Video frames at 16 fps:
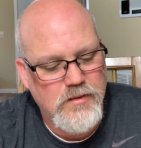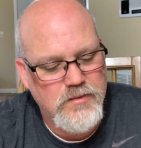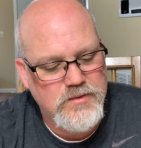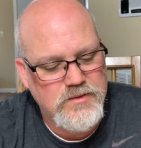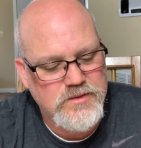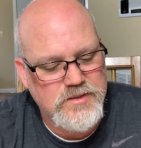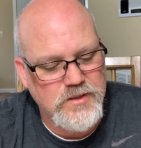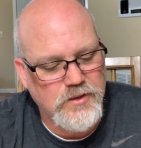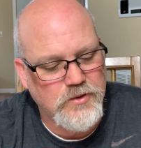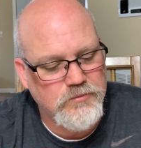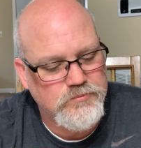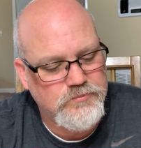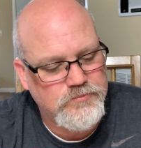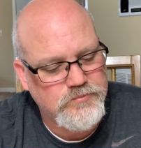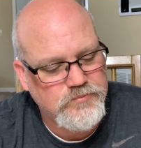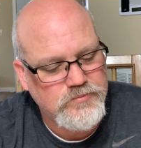so
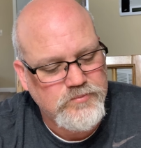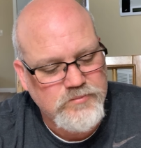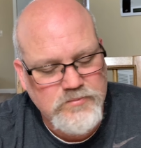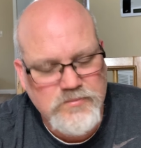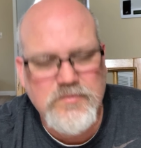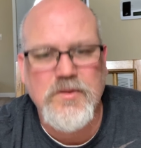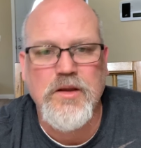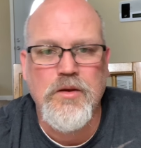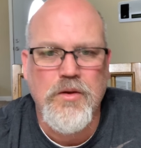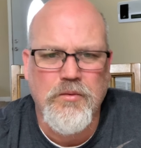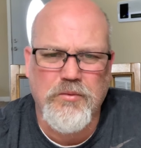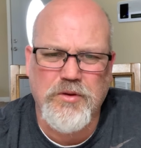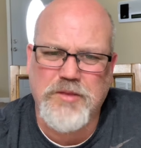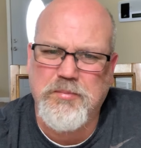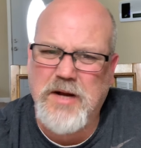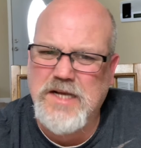
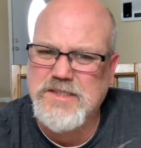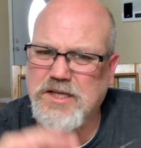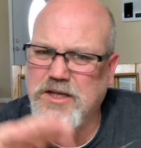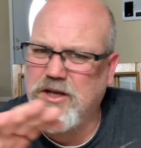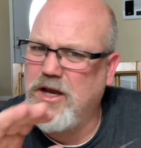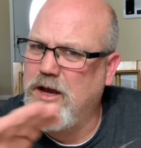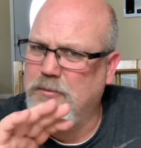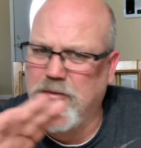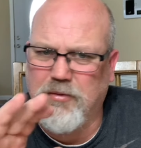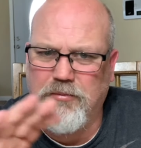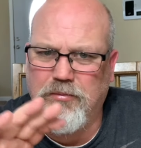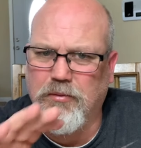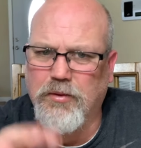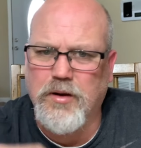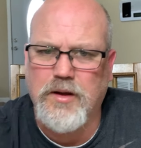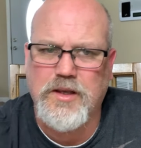with the plastic, you got to be
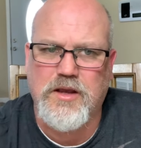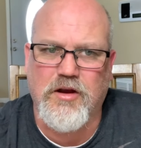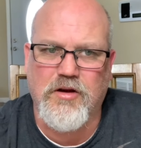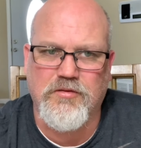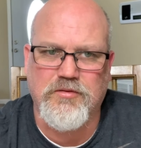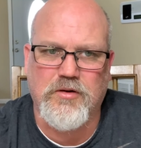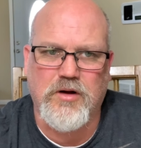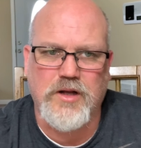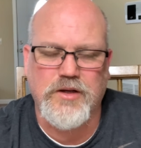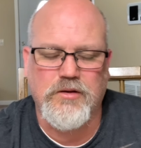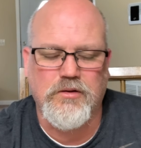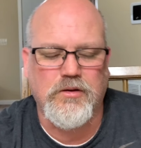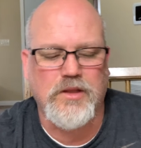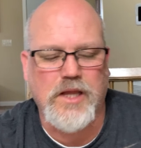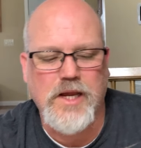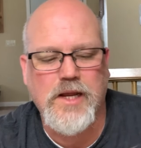really careful on
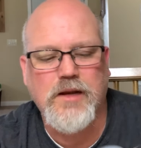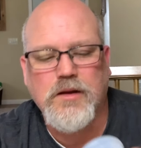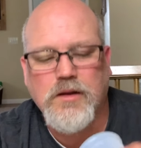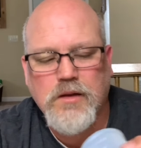doing that.